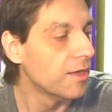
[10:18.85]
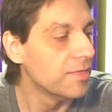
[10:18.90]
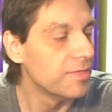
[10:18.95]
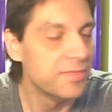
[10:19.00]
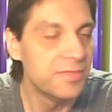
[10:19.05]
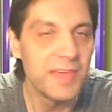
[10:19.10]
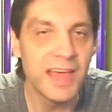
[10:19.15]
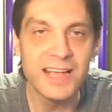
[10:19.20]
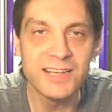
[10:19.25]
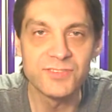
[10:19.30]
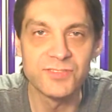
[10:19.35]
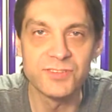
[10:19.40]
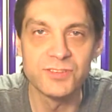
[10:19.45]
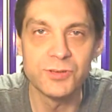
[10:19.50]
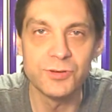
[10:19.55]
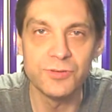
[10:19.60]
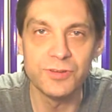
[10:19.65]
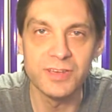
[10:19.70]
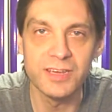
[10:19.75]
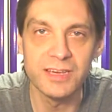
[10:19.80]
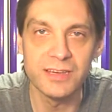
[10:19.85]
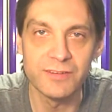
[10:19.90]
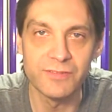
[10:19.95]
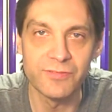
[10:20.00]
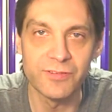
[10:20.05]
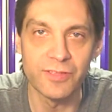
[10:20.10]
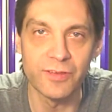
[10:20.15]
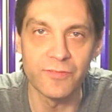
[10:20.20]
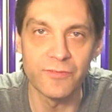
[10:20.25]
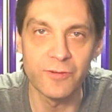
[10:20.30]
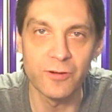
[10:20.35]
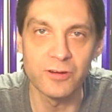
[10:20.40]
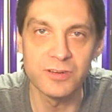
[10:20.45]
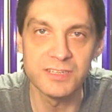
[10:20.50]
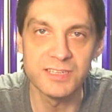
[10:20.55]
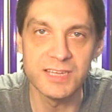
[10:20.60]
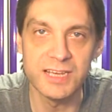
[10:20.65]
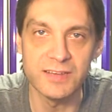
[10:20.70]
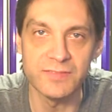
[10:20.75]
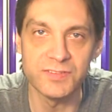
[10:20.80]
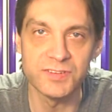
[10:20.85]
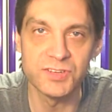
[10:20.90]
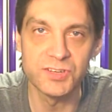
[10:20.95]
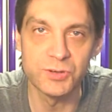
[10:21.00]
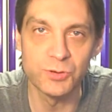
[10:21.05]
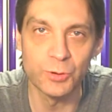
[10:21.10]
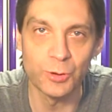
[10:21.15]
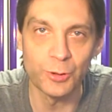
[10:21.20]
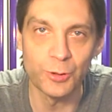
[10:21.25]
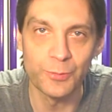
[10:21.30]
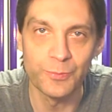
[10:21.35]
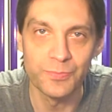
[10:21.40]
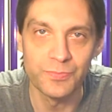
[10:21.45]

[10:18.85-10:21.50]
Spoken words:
Thanks for tuning in for the first day of school.